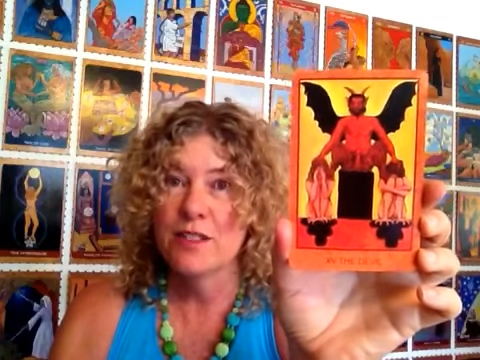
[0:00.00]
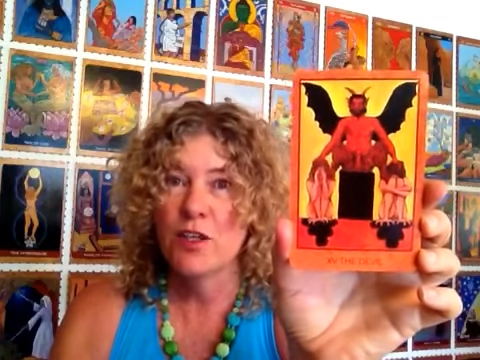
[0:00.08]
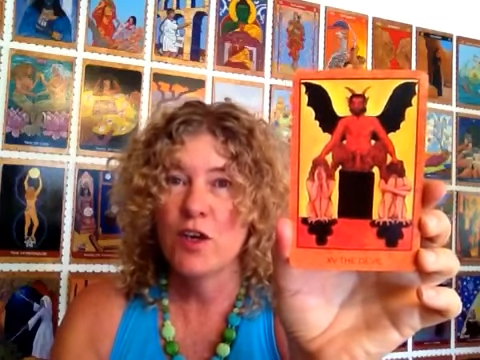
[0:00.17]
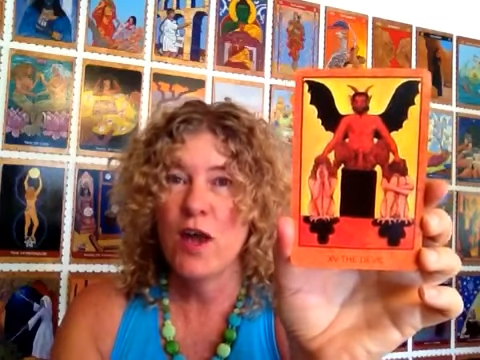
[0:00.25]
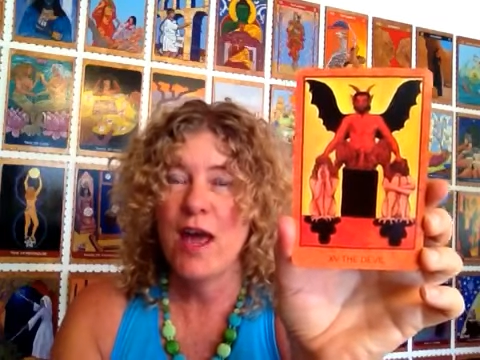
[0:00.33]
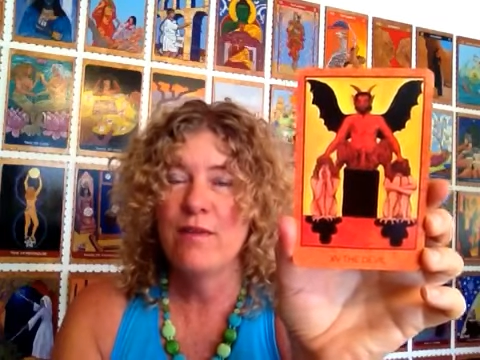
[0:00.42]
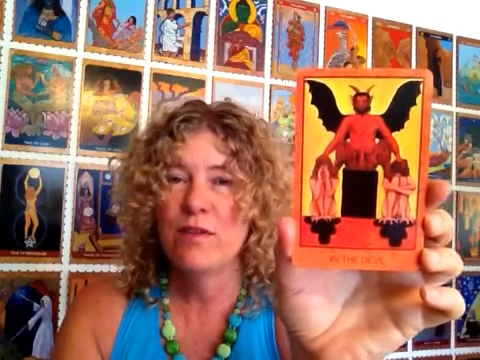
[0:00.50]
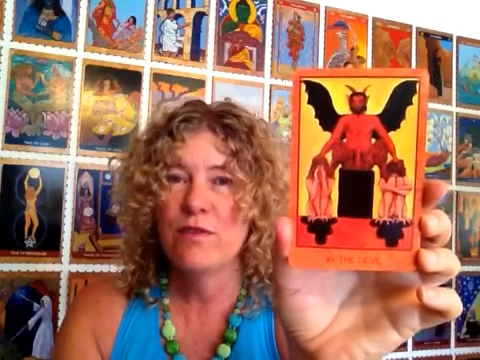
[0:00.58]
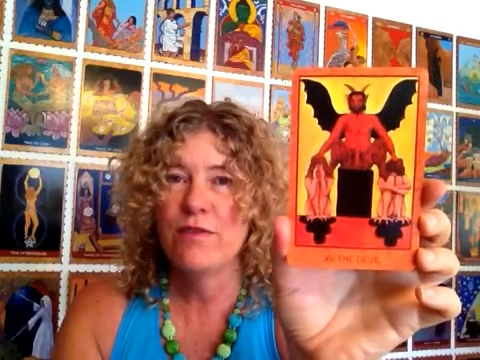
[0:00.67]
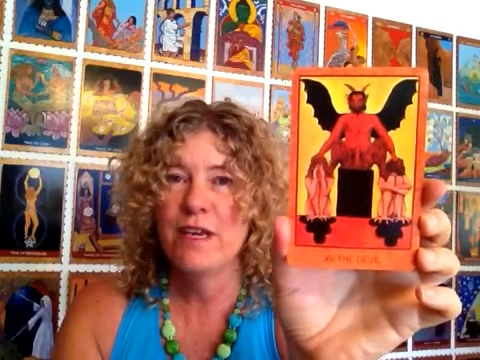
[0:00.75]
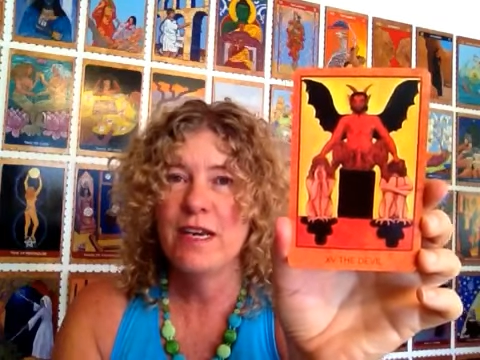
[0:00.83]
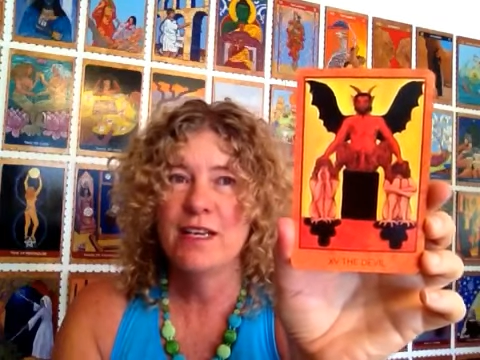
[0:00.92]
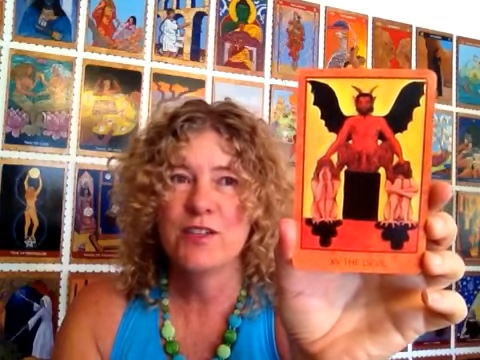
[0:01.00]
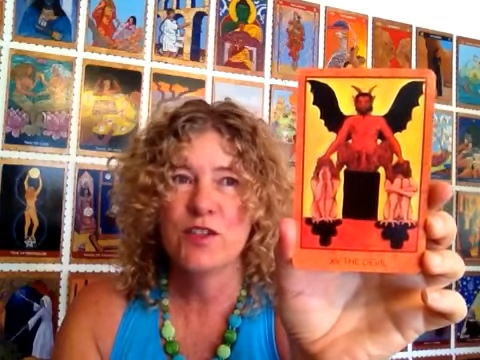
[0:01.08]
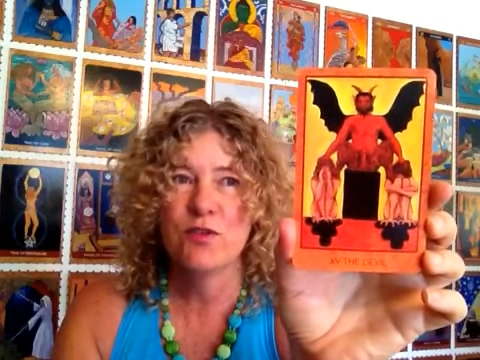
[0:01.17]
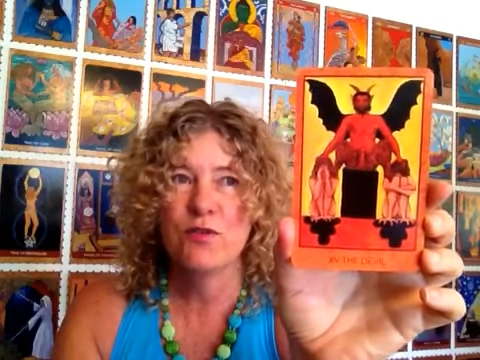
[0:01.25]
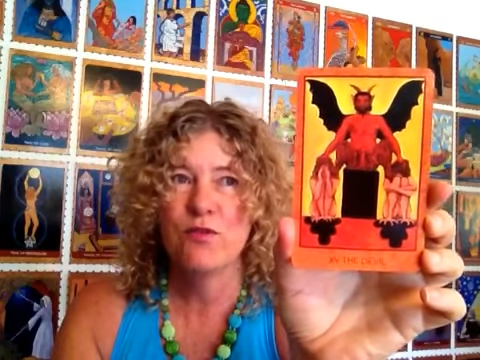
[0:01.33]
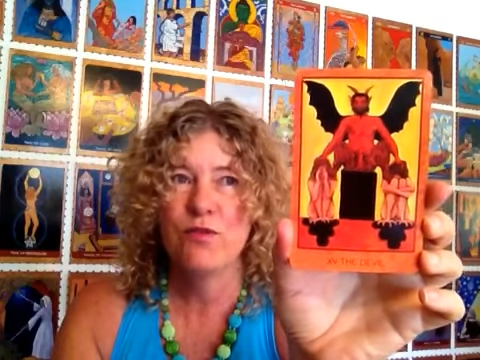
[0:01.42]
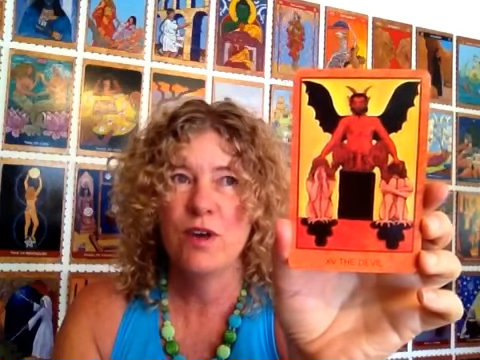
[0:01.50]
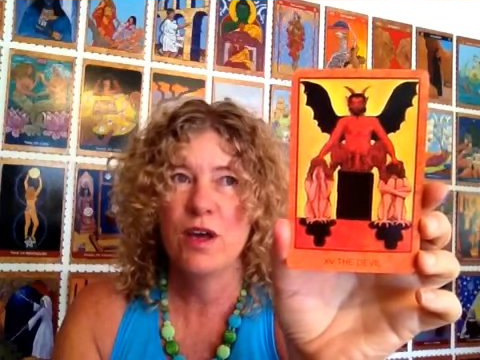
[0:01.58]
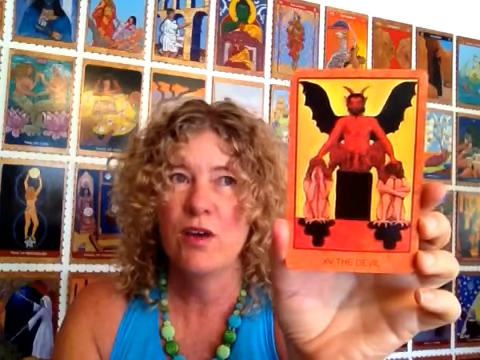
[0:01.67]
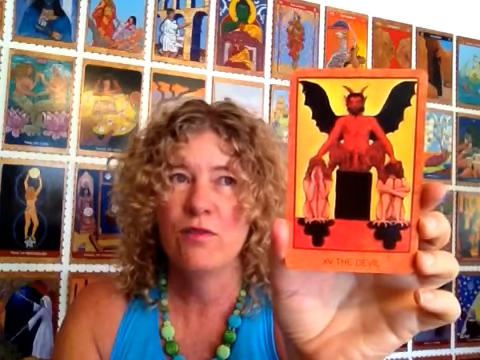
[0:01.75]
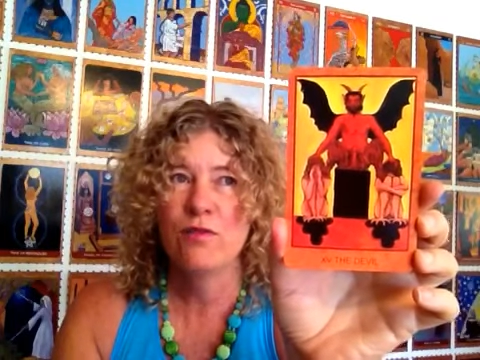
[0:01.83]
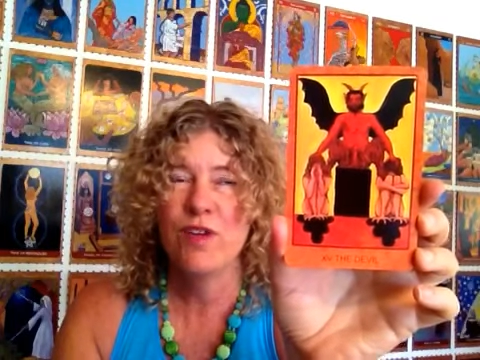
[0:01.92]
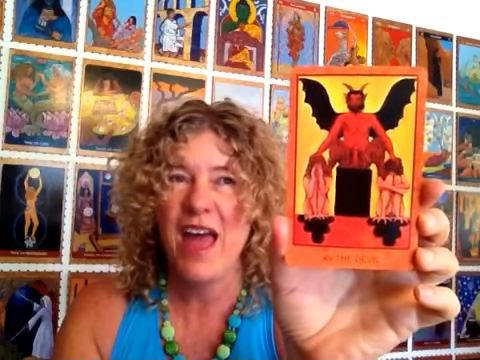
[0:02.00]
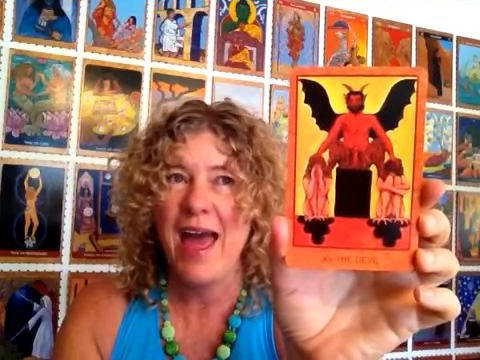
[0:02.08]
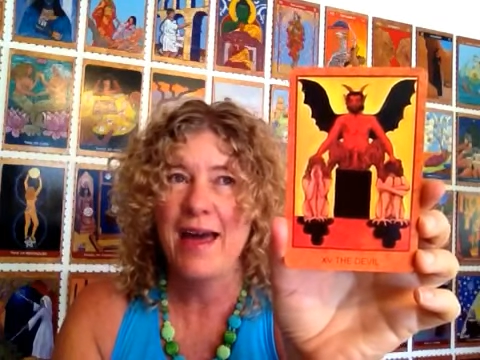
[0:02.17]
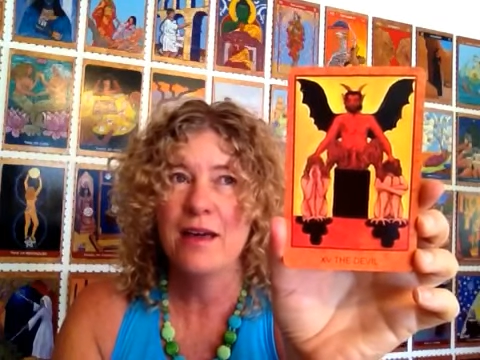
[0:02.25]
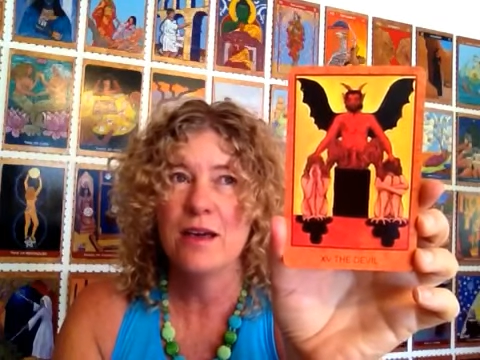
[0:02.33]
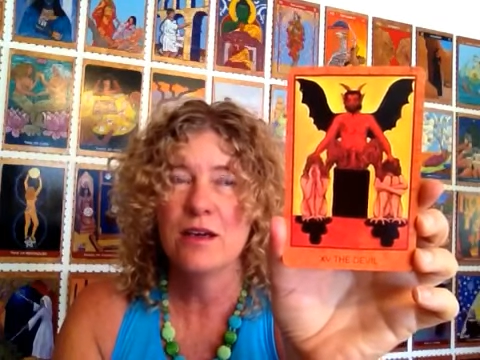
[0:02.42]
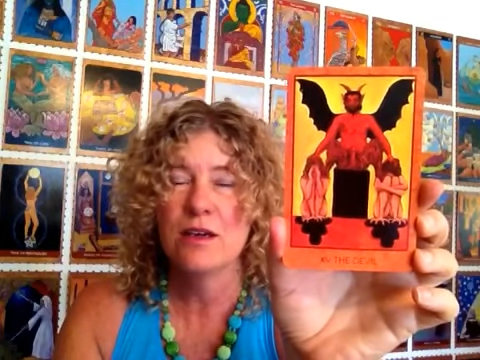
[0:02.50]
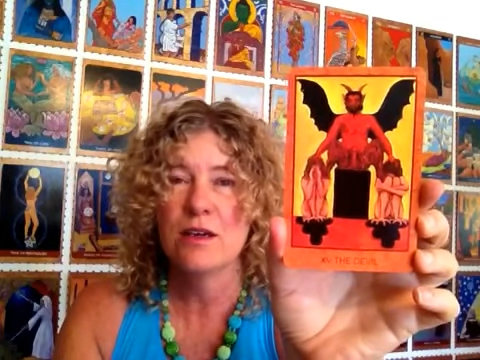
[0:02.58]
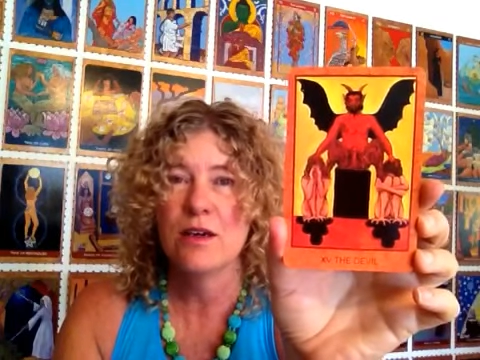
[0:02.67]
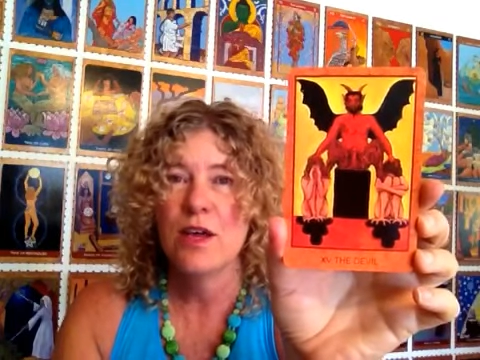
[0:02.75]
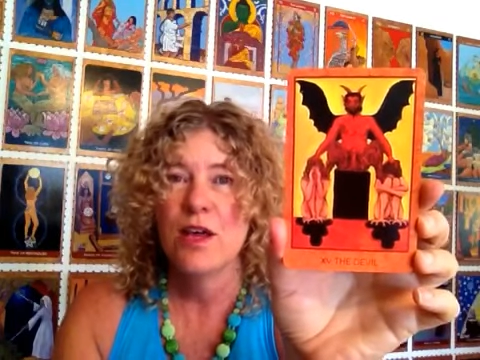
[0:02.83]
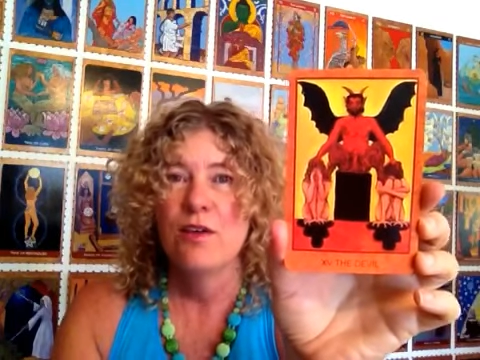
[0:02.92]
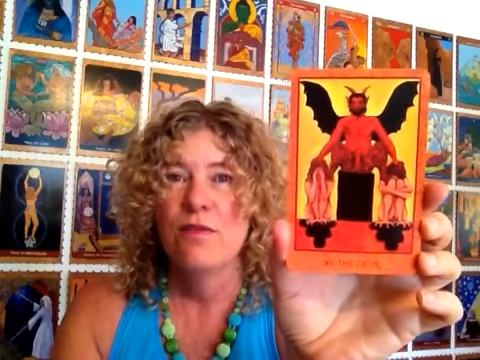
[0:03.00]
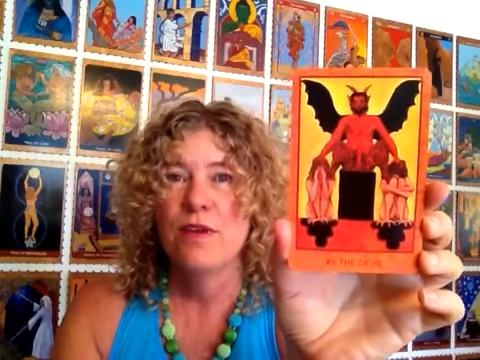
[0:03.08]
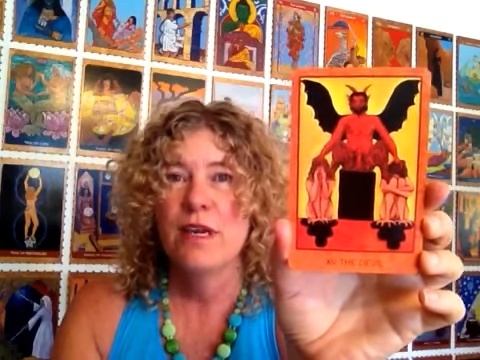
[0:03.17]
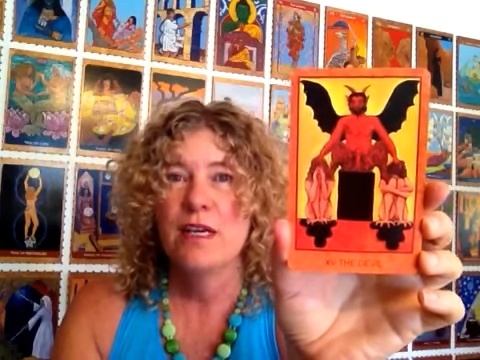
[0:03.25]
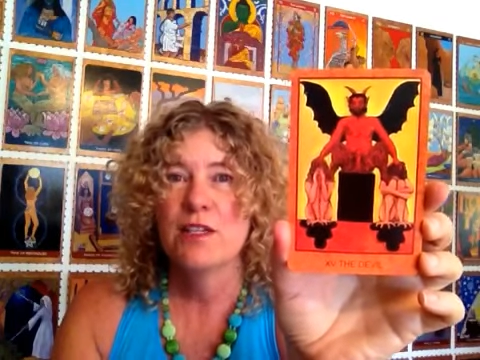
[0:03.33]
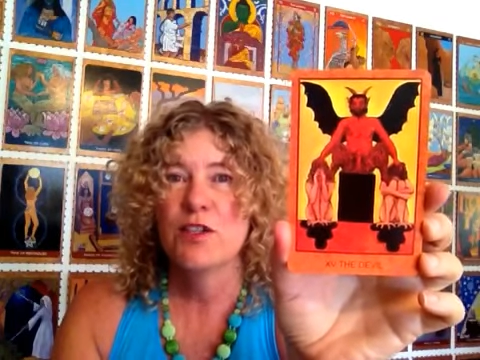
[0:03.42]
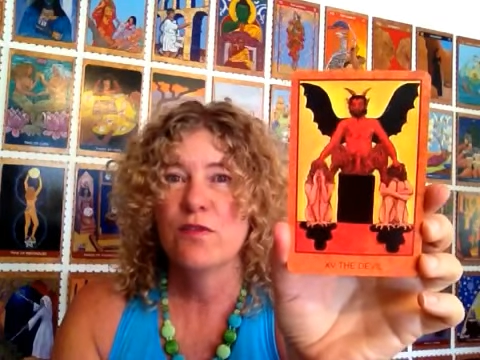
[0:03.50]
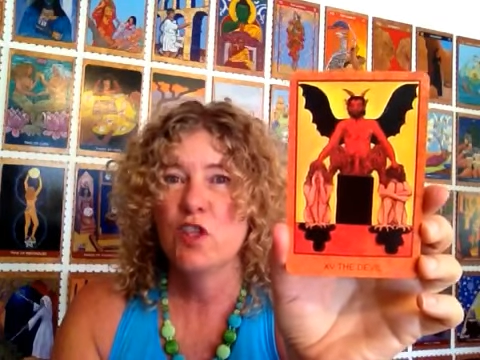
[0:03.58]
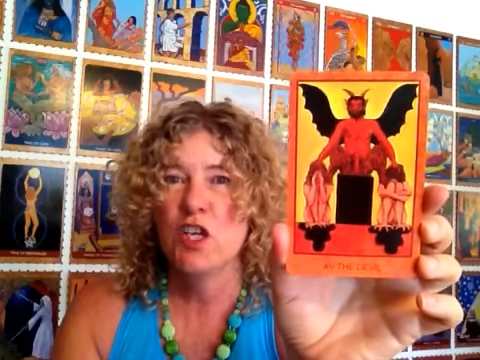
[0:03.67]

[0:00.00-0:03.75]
You know, having feelings of, of anger, feelings of